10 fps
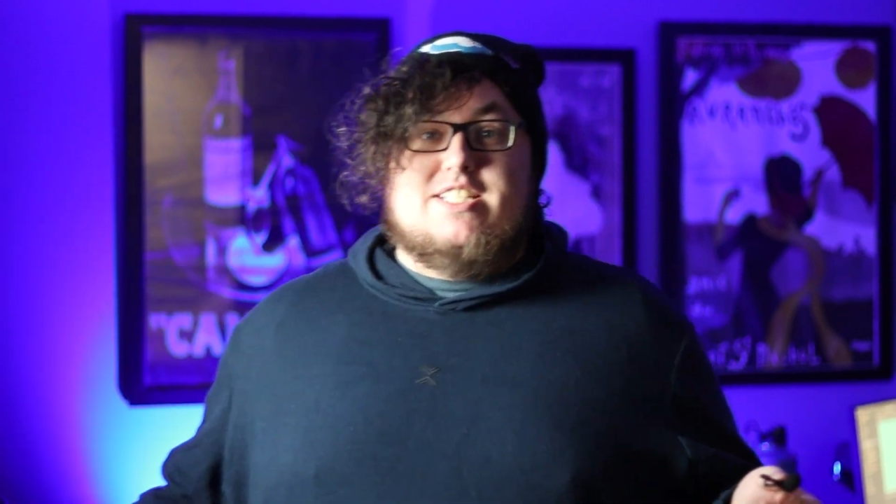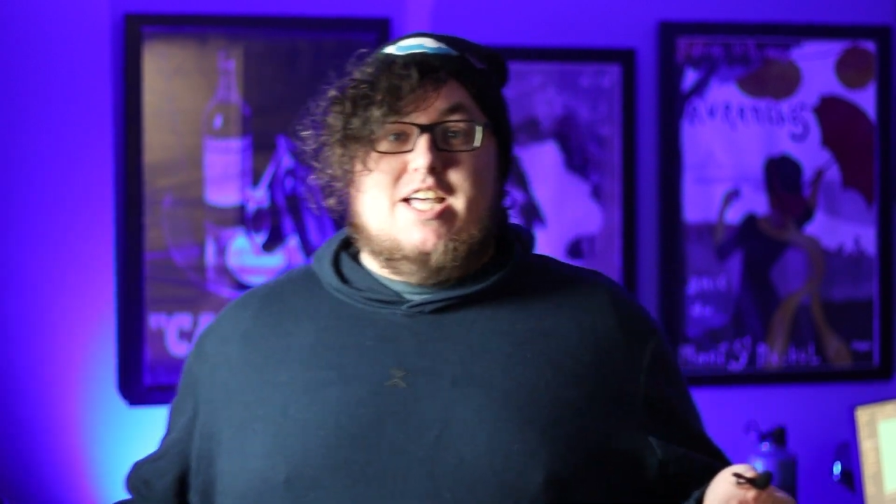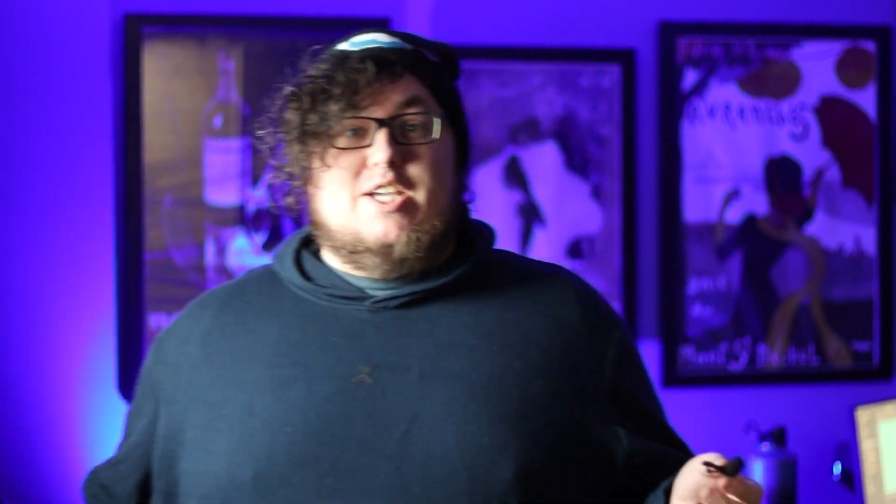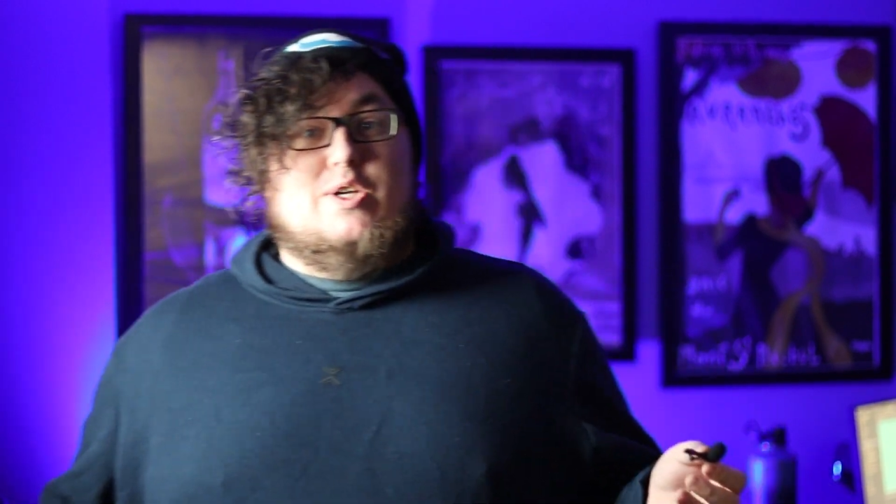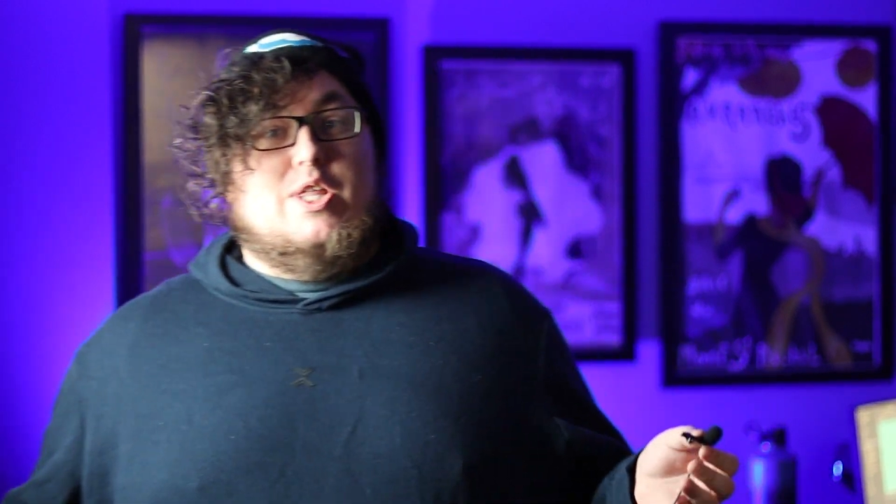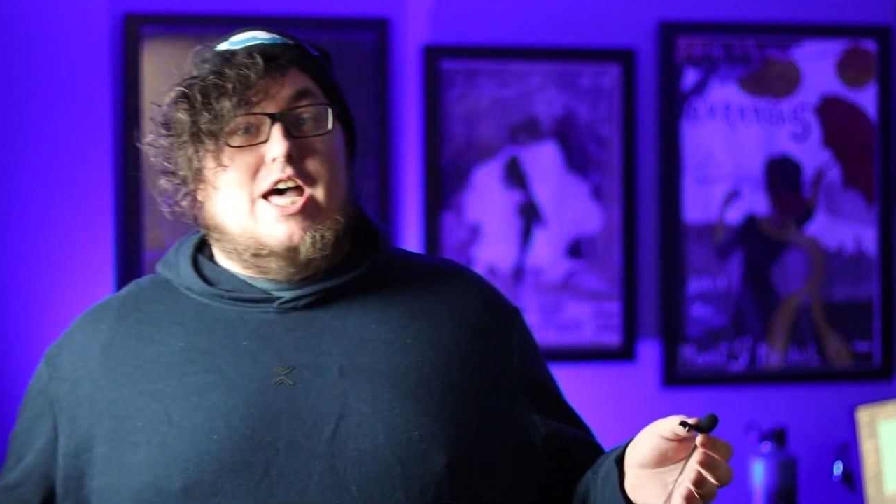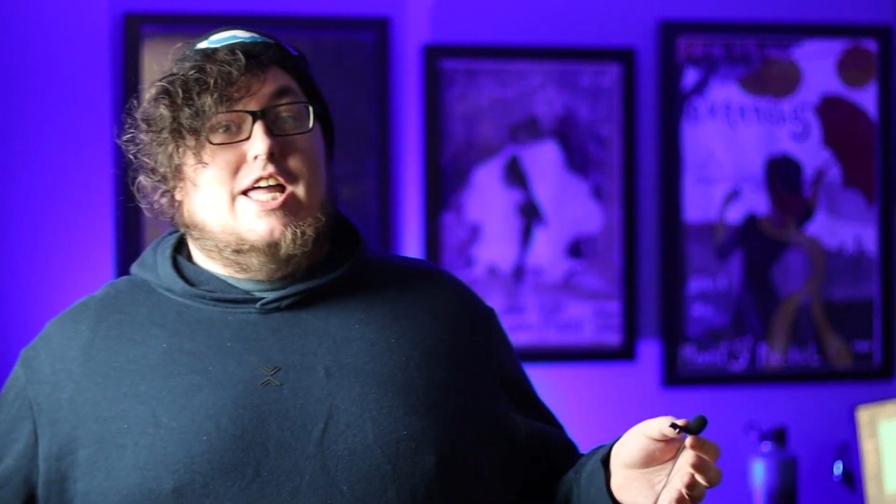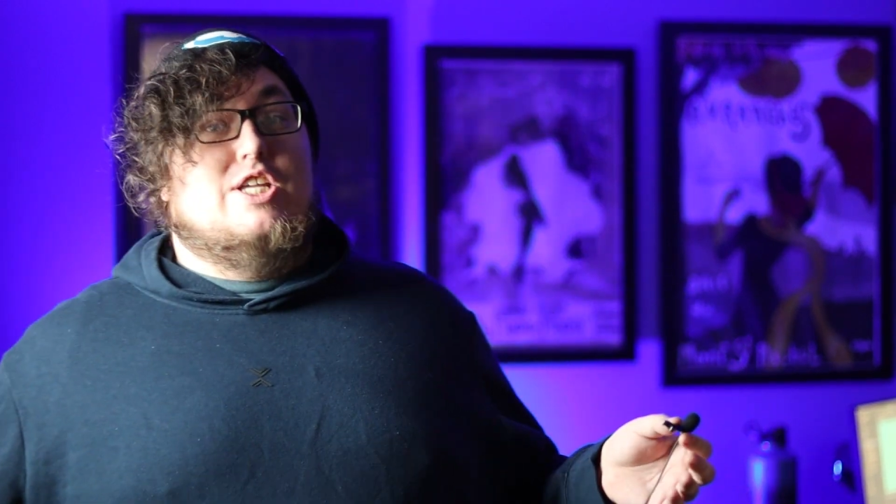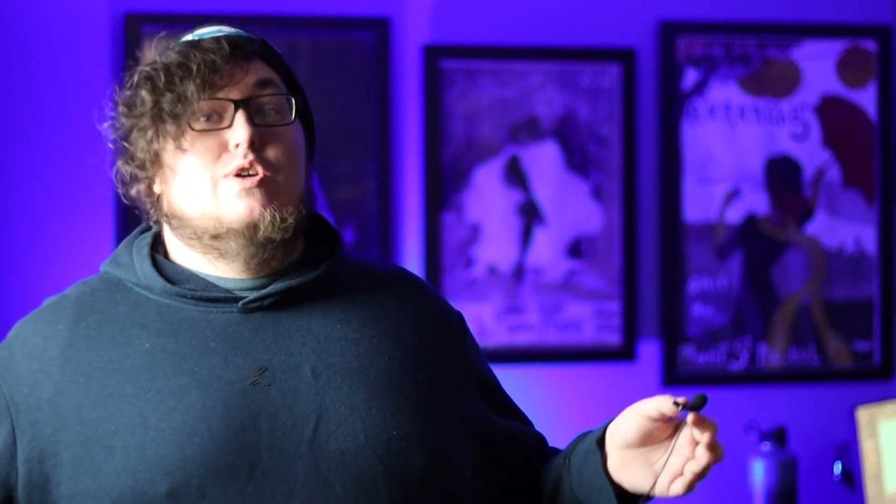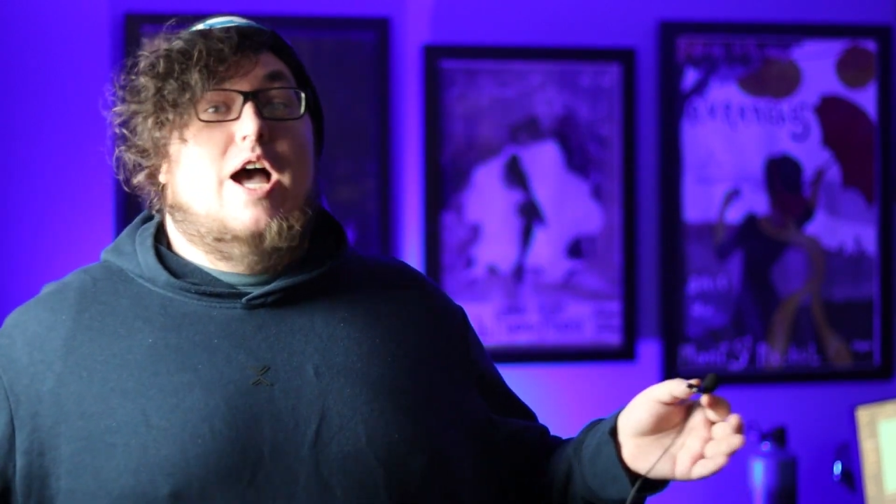tell you
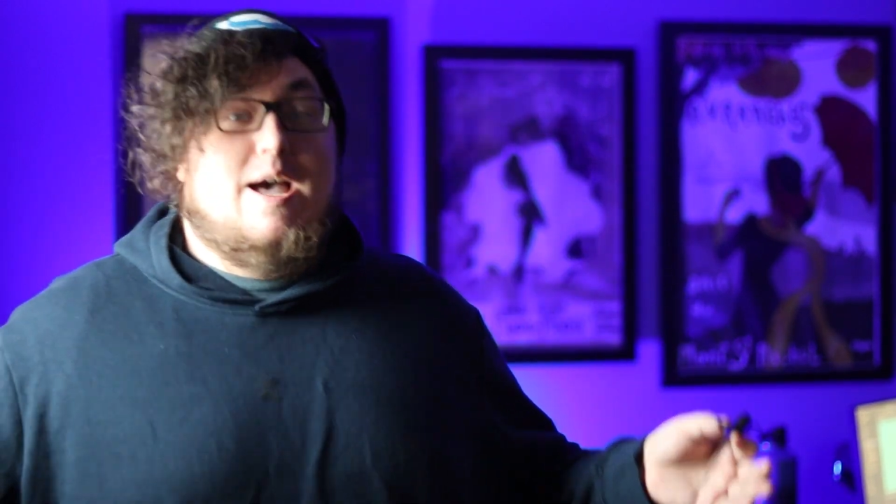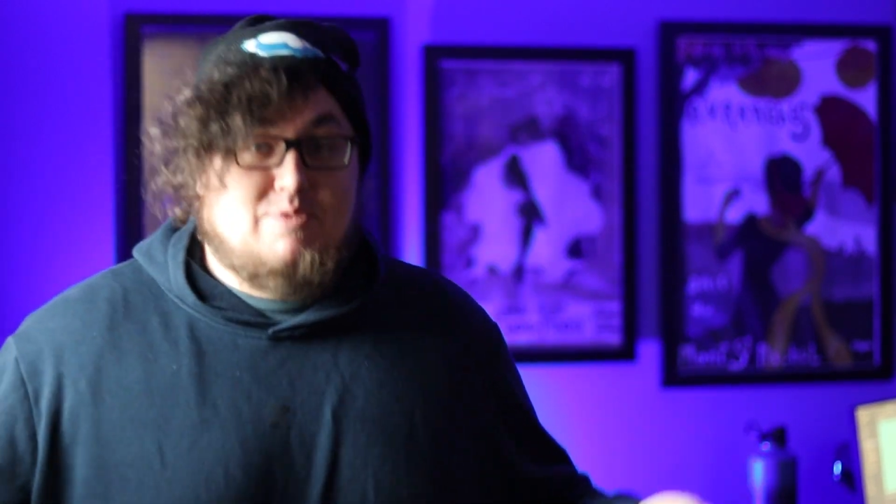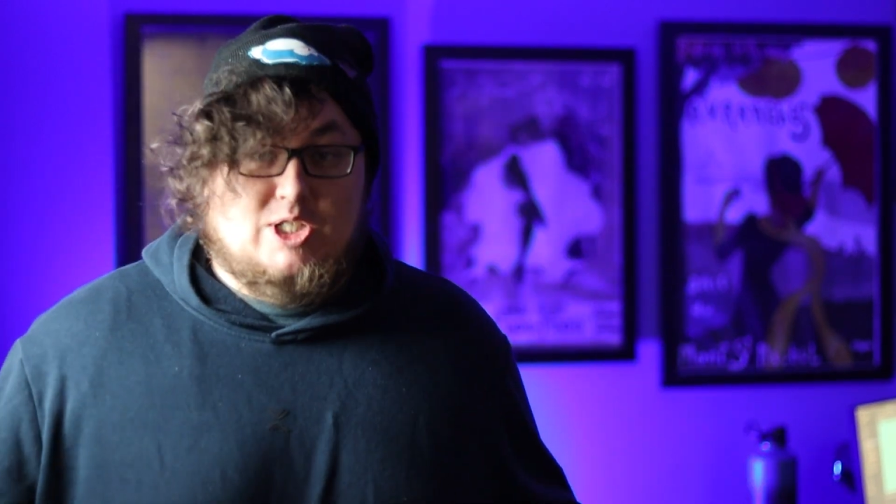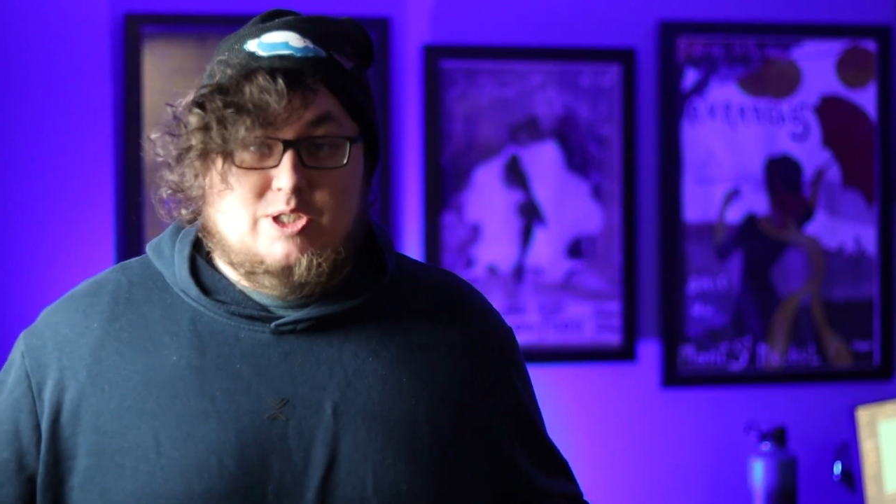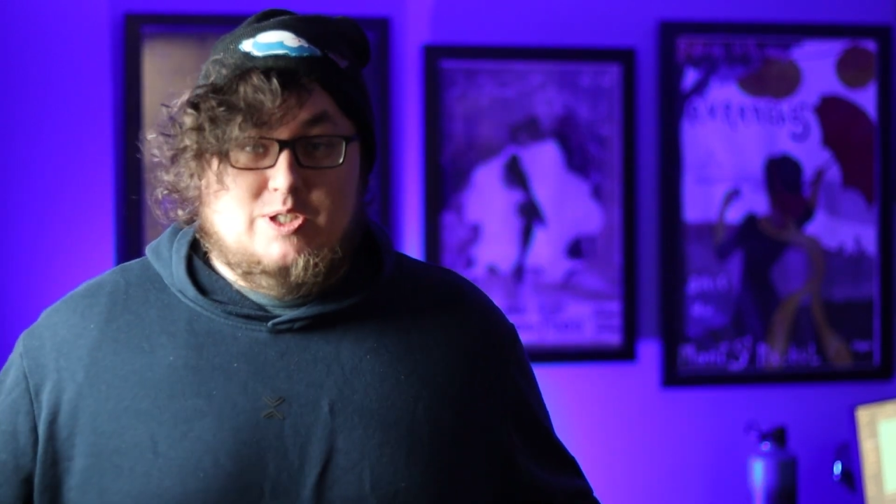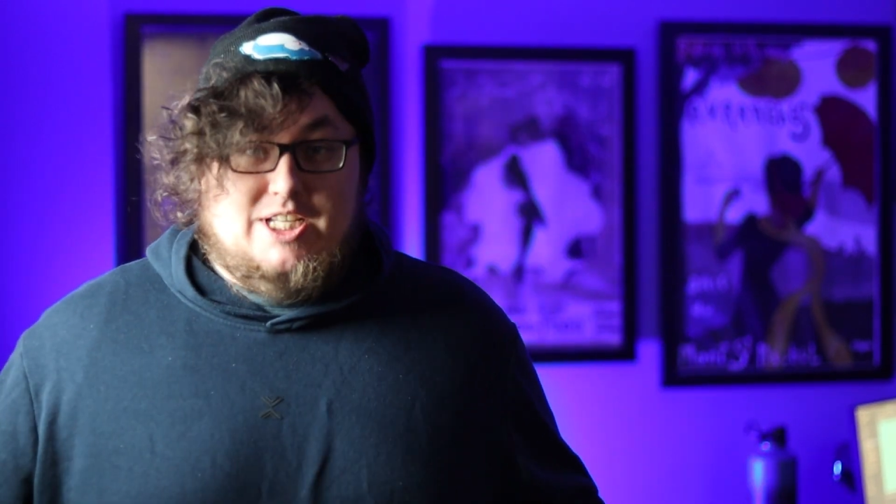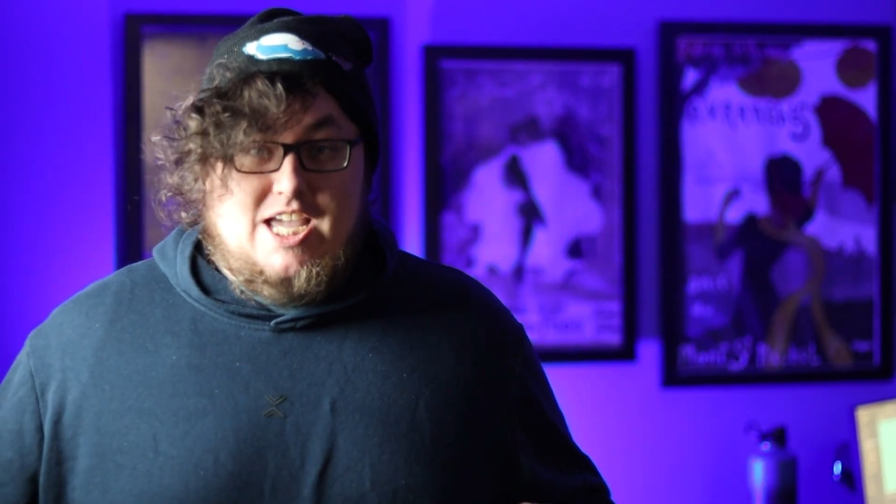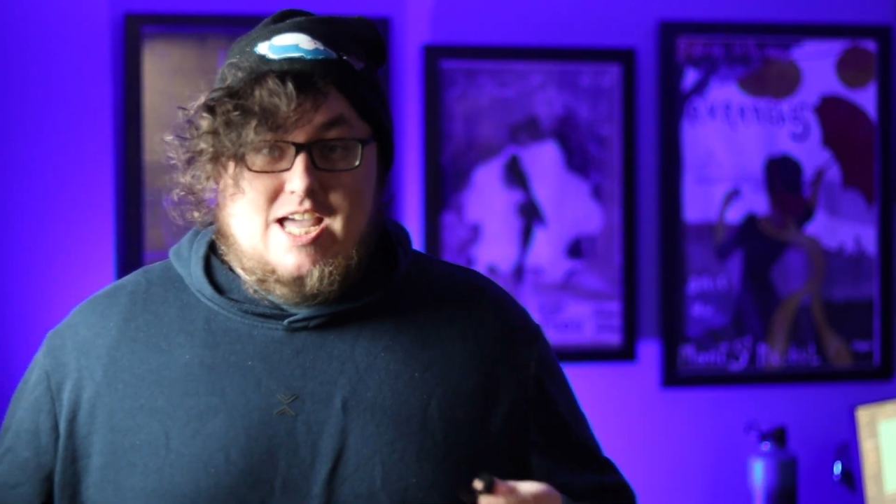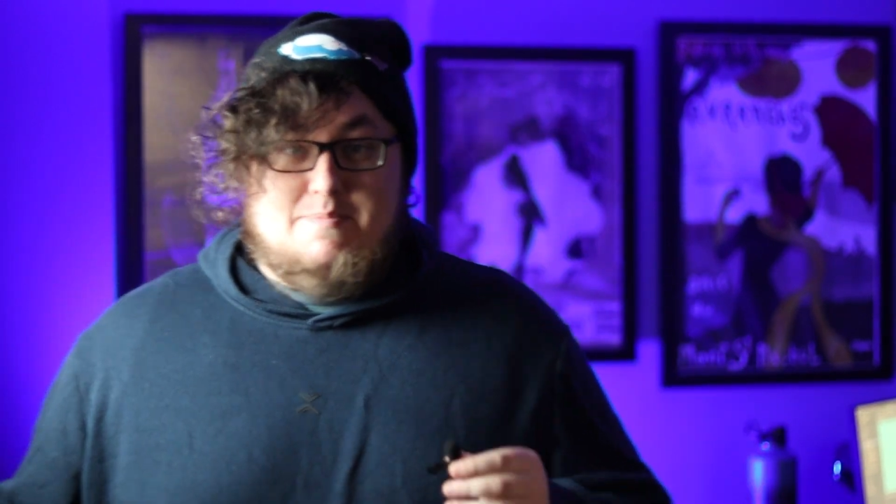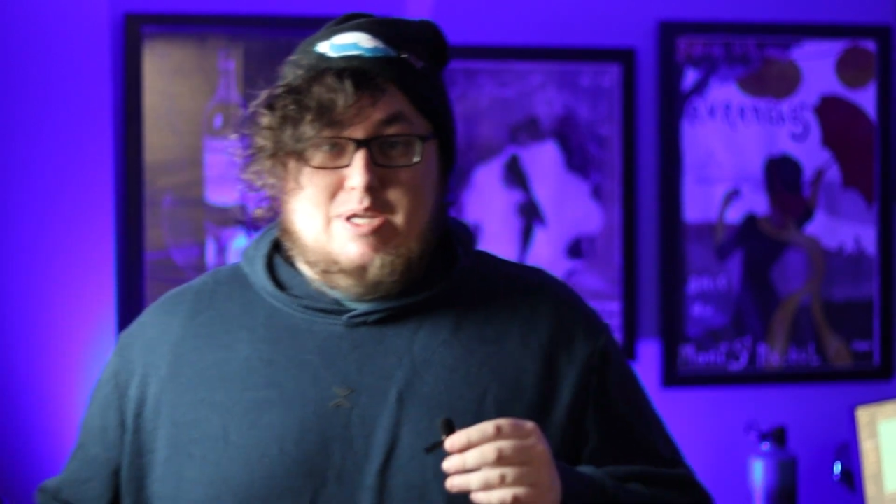that you absolutely can,